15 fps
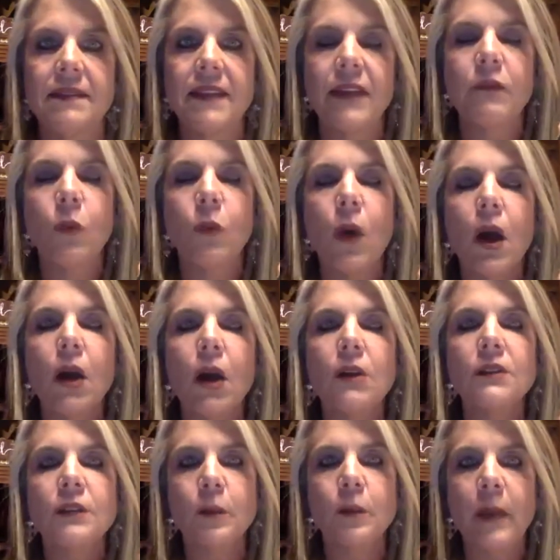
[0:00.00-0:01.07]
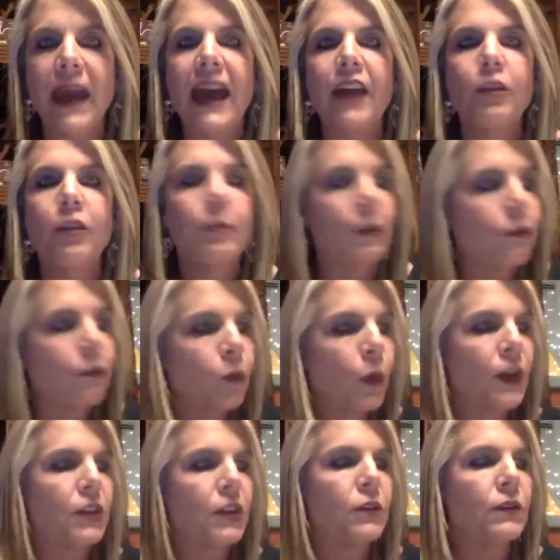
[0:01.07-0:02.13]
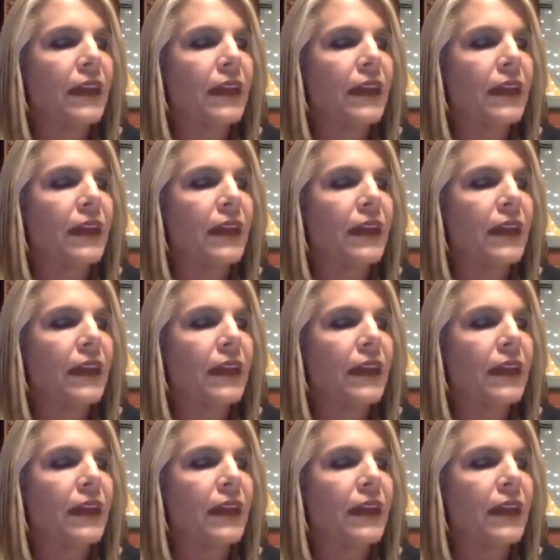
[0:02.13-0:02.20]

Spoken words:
They've walked the path before you.